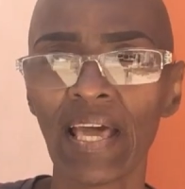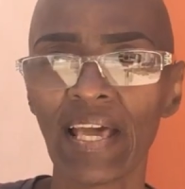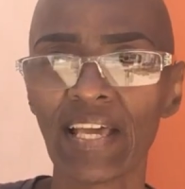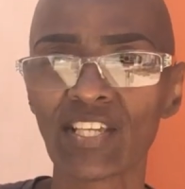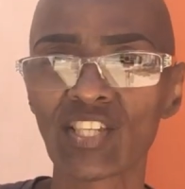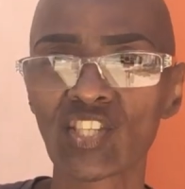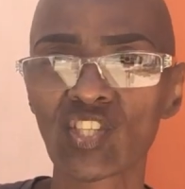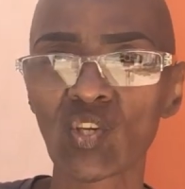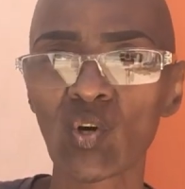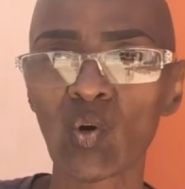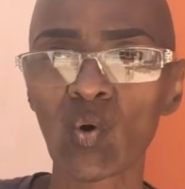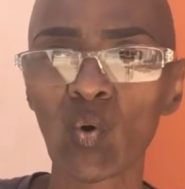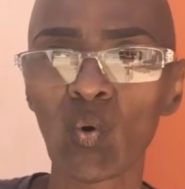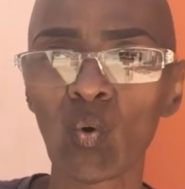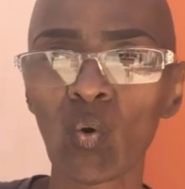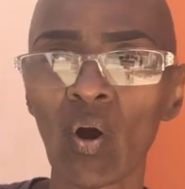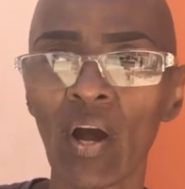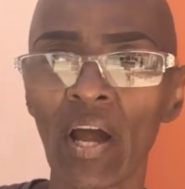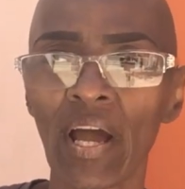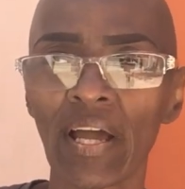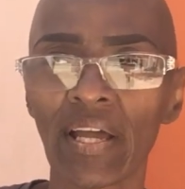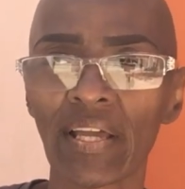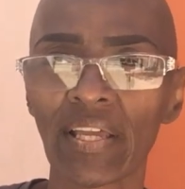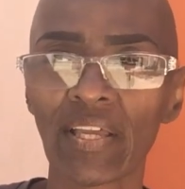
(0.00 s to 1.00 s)
And so
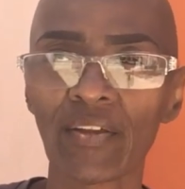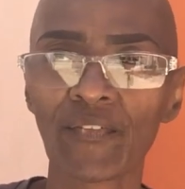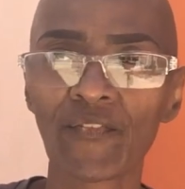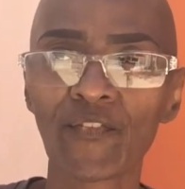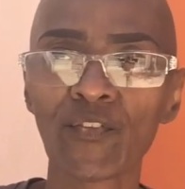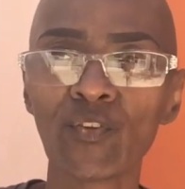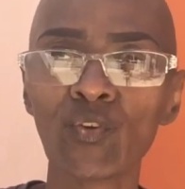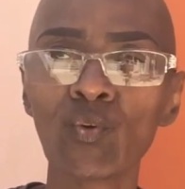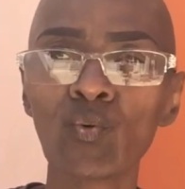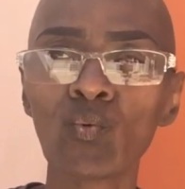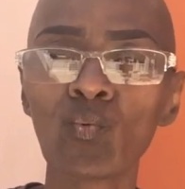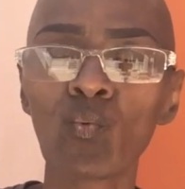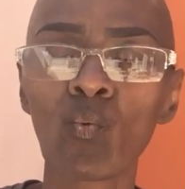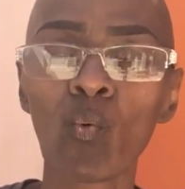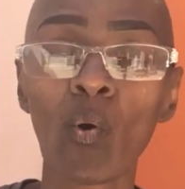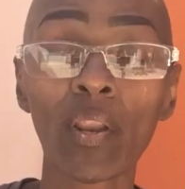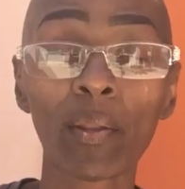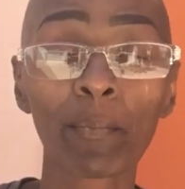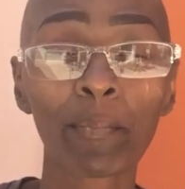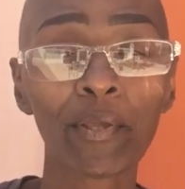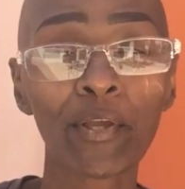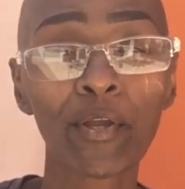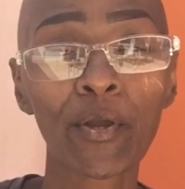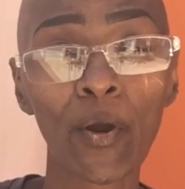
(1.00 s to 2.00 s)
if you
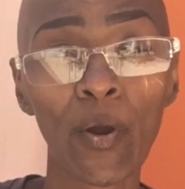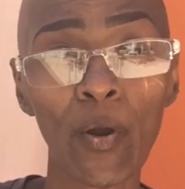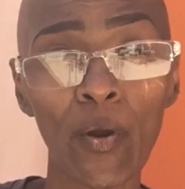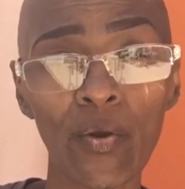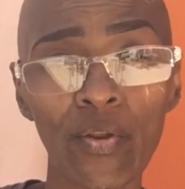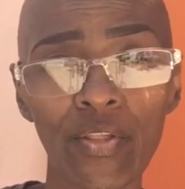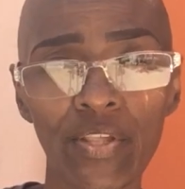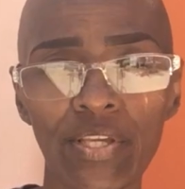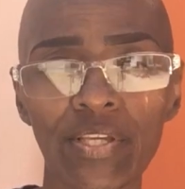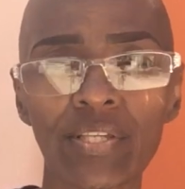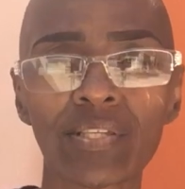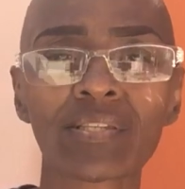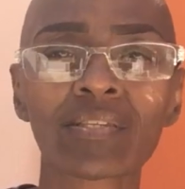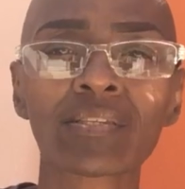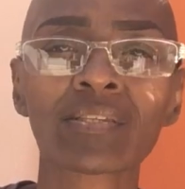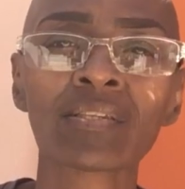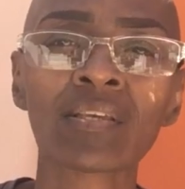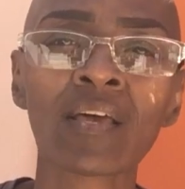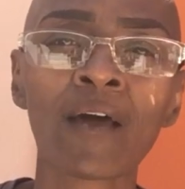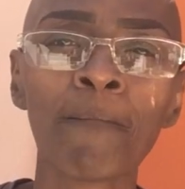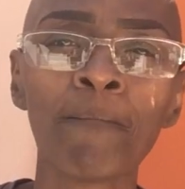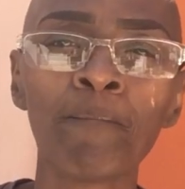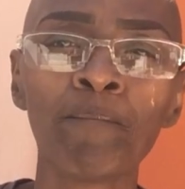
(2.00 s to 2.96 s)
want to be courteous